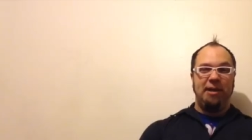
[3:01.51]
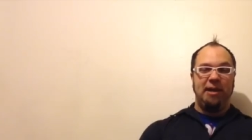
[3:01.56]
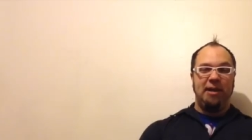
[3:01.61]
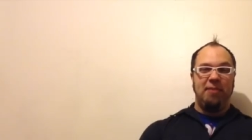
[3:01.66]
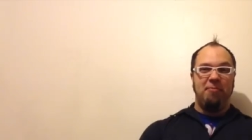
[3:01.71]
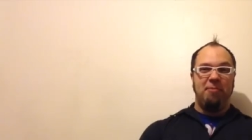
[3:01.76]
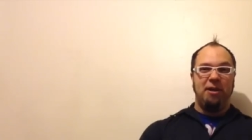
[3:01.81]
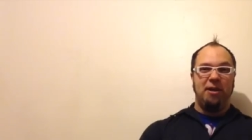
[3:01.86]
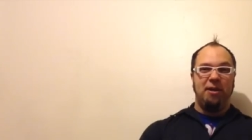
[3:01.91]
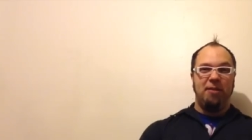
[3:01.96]

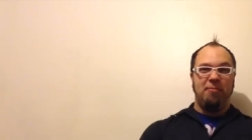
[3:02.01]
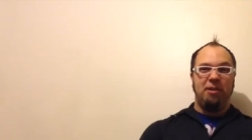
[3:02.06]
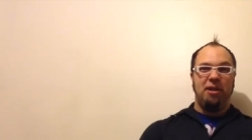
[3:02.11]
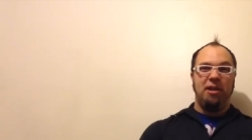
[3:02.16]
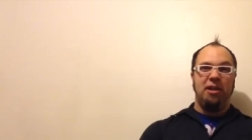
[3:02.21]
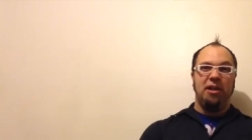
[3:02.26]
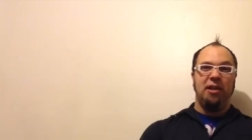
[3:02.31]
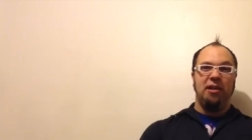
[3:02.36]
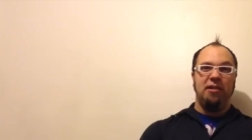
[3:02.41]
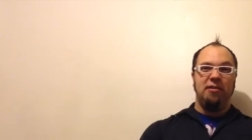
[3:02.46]
dad wound up
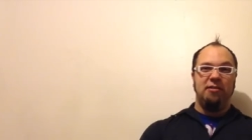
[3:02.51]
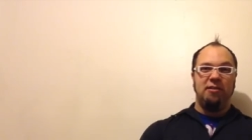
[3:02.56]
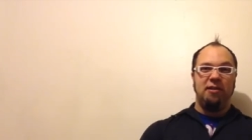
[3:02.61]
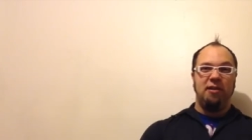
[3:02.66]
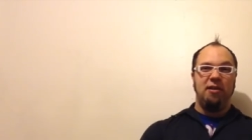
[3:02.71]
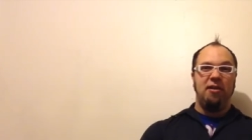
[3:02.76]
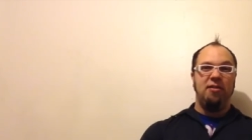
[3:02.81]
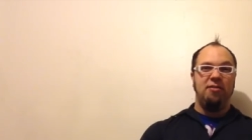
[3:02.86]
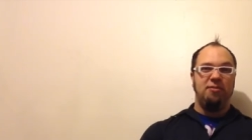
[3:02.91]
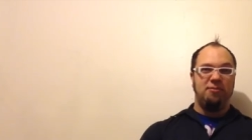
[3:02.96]
getting in
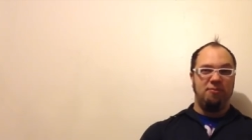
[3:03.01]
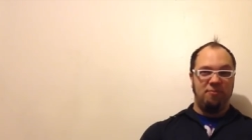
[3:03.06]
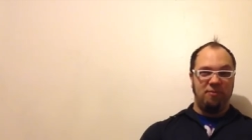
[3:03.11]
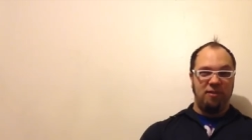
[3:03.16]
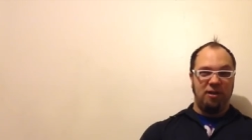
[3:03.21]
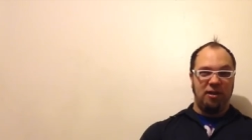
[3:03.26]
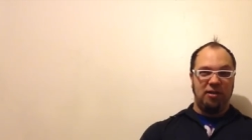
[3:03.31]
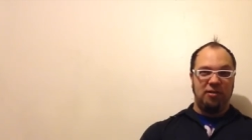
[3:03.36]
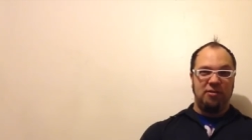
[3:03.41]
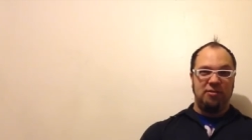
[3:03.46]
tons of
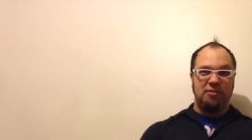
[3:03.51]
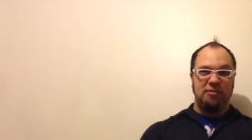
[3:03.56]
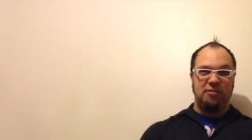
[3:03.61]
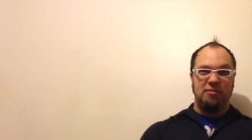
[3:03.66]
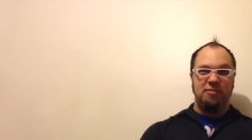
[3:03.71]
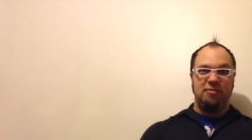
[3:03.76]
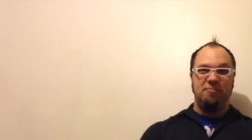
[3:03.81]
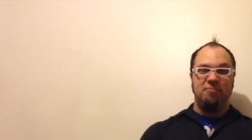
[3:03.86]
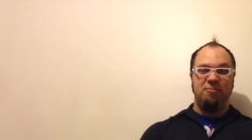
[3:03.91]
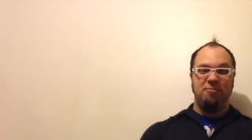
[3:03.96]
wrecks
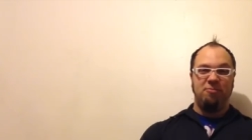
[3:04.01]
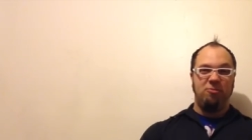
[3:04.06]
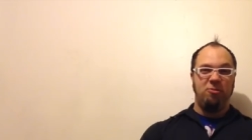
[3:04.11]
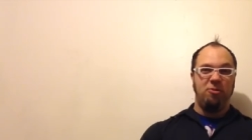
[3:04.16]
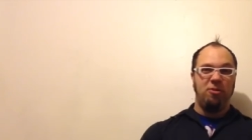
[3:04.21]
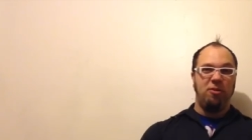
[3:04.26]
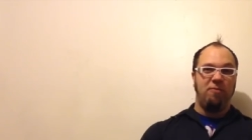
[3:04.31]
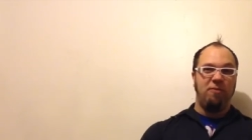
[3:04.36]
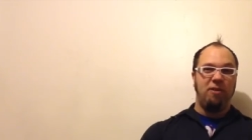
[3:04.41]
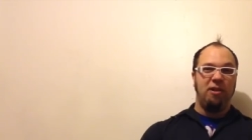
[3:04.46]

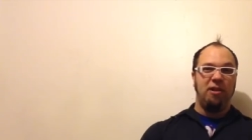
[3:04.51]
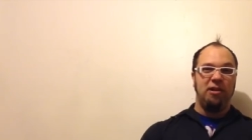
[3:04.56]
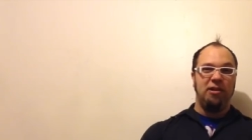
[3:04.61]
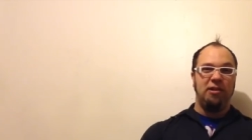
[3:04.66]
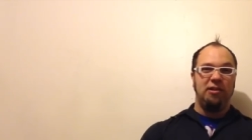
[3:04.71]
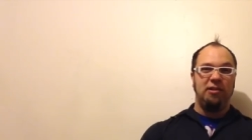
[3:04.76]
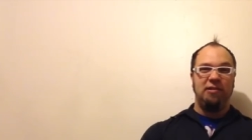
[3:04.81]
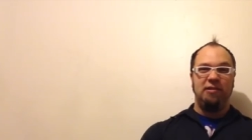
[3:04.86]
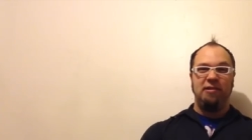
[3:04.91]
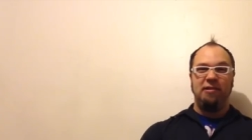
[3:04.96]
before they
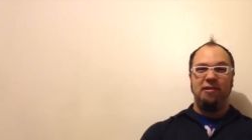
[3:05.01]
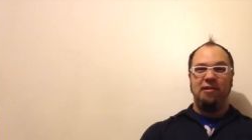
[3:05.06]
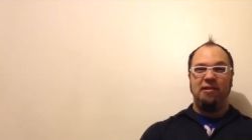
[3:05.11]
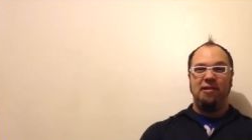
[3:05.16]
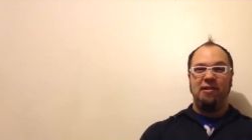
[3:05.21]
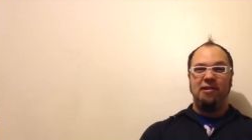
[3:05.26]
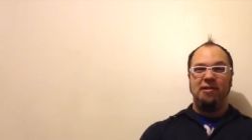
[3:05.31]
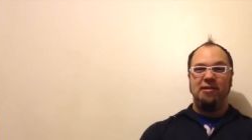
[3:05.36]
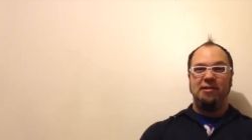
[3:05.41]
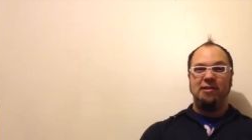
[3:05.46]
finally
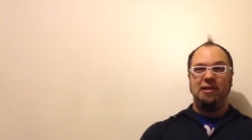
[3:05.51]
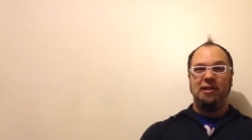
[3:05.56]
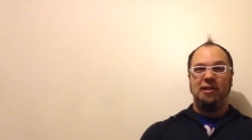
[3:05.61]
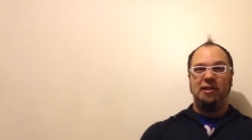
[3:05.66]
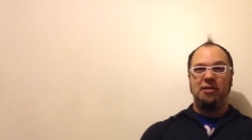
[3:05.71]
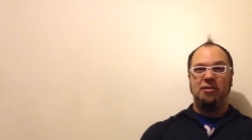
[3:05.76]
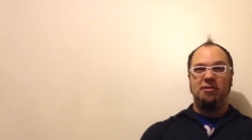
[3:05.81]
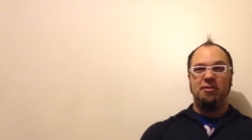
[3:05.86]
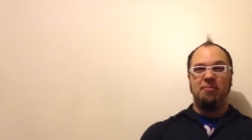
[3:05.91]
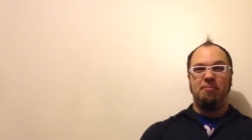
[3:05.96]
said
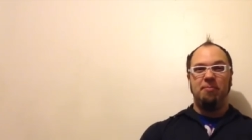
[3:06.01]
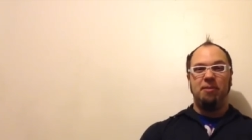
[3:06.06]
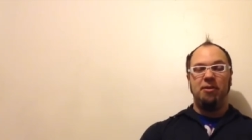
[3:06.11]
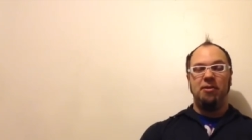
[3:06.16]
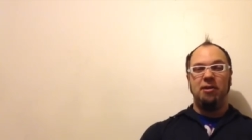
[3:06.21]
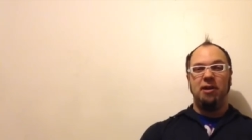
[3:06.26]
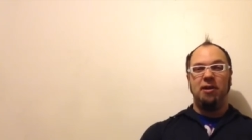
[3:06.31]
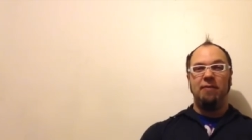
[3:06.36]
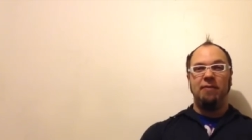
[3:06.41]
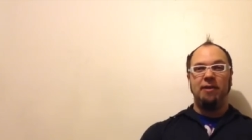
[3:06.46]
he shouldn't be
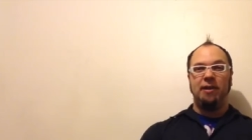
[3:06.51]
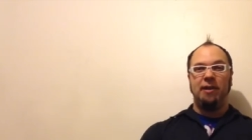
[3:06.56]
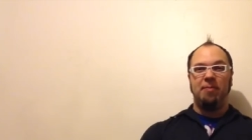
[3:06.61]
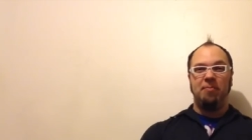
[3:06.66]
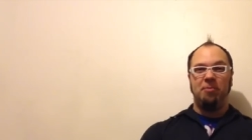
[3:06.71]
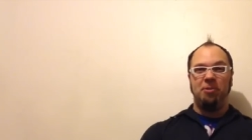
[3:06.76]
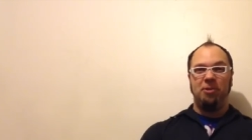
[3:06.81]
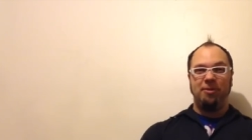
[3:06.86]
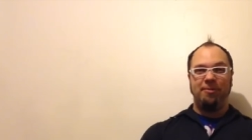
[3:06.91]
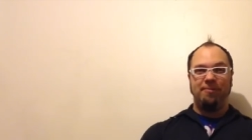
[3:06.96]
driving
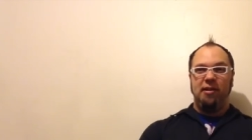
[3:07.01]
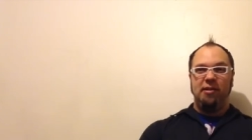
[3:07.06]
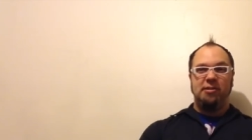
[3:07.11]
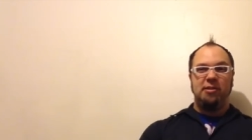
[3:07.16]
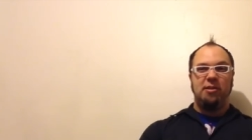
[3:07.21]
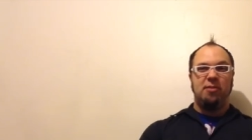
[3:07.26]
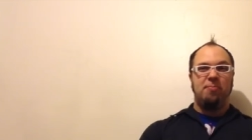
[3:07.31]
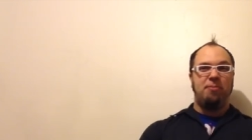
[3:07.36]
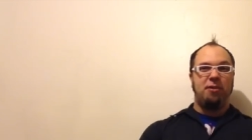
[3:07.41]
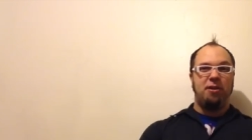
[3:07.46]
anymore. It's
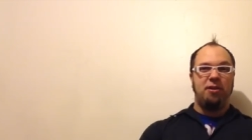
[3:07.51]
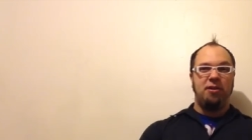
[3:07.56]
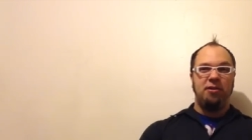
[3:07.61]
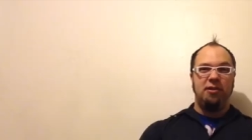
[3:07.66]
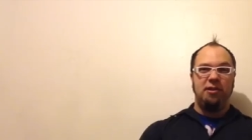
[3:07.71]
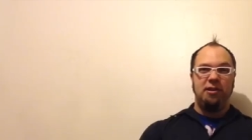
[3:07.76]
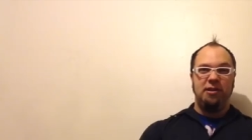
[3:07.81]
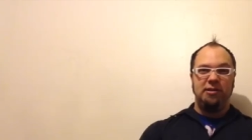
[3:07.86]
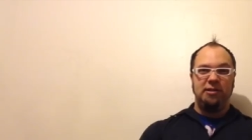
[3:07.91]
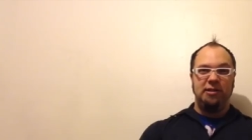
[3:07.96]
all part of the
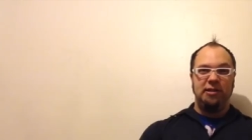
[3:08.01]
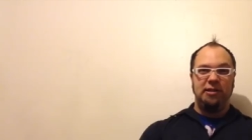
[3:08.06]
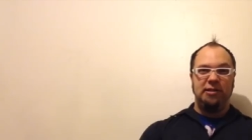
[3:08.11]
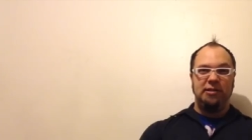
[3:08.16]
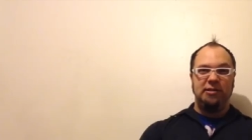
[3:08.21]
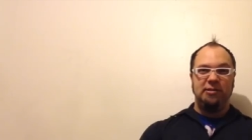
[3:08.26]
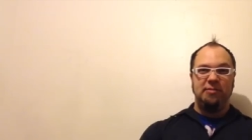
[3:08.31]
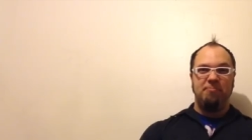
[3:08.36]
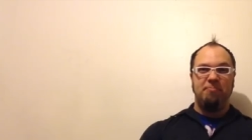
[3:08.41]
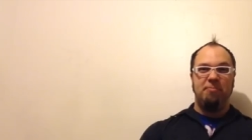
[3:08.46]

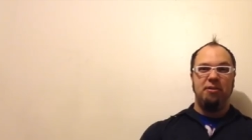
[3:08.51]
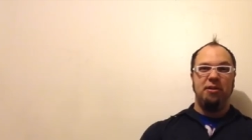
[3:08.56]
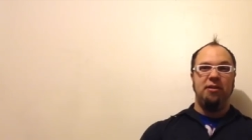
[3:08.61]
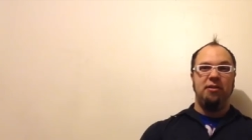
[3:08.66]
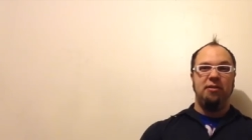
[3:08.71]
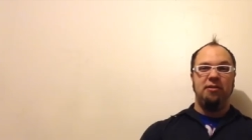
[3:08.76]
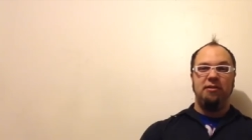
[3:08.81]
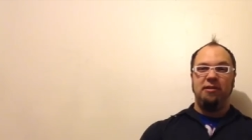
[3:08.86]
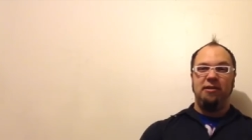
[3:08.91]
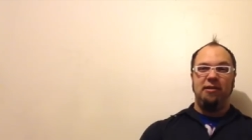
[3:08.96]
disease, but
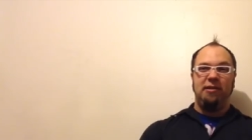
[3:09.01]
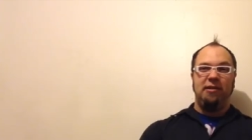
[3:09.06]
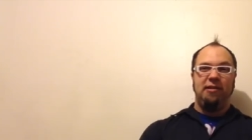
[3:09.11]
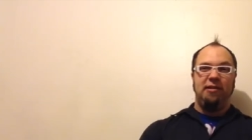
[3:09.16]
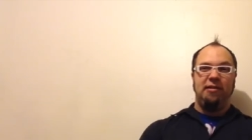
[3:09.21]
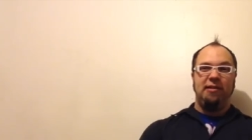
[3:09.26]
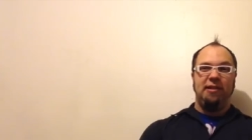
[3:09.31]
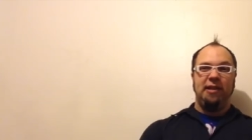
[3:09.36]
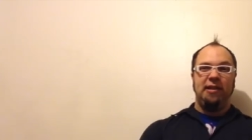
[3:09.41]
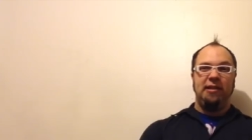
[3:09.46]

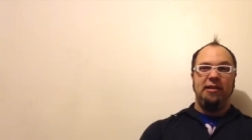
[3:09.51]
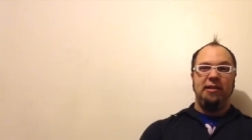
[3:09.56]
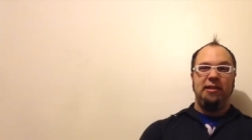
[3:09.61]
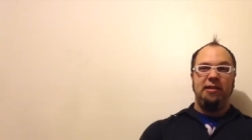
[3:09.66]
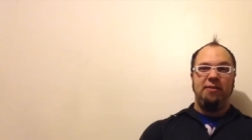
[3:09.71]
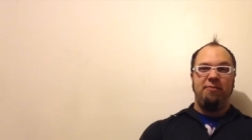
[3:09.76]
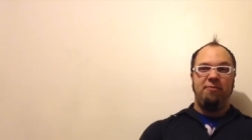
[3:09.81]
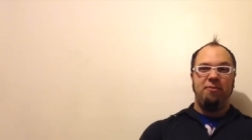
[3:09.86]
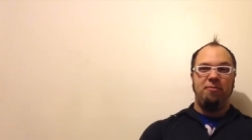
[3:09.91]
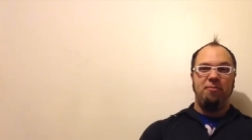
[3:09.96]

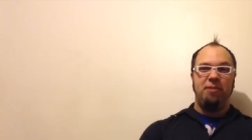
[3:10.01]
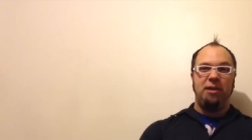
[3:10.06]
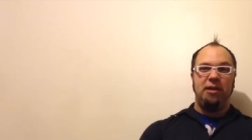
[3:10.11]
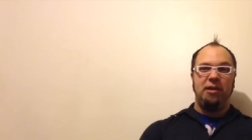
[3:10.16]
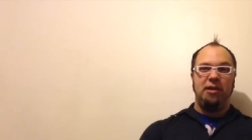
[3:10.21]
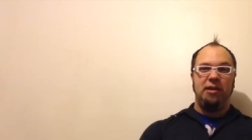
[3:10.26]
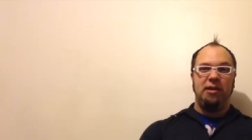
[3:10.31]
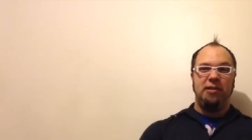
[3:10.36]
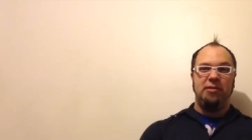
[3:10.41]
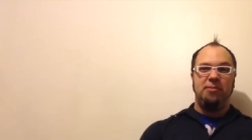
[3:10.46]
lately for me,
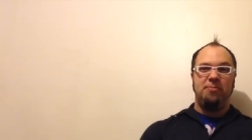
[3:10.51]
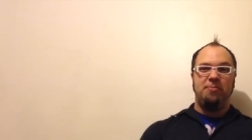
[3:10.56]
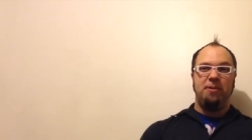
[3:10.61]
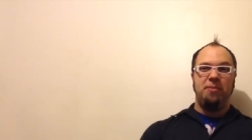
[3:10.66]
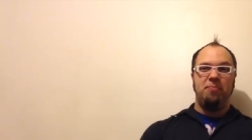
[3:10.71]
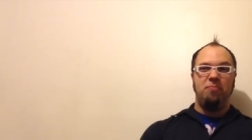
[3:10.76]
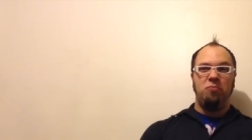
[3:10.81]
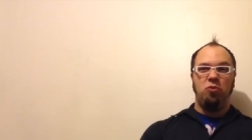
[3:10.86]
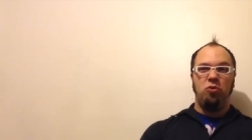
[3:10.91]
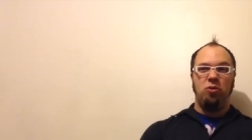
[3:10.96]
it's
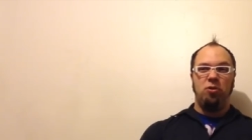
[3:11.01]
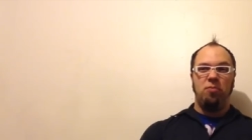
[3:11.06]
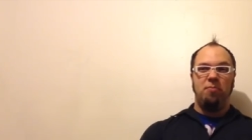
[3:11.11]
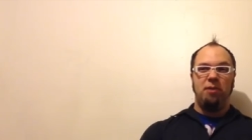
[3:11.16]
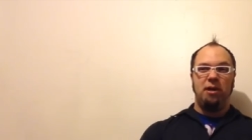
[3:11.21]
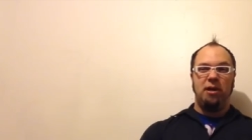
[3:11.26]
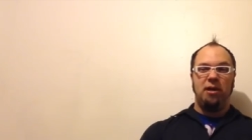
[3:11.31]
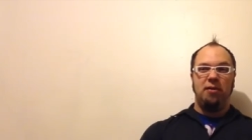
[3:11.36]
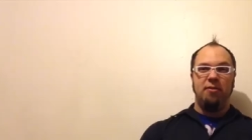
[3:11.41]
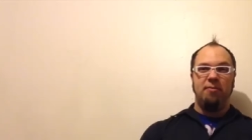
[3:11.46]
been more
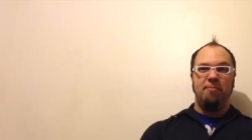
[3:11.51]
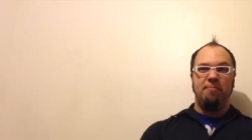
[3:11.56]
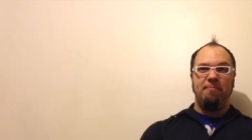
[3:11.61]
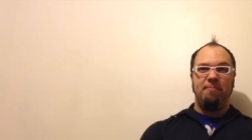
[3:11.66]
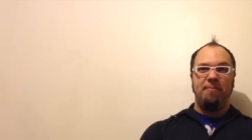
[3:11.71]
about,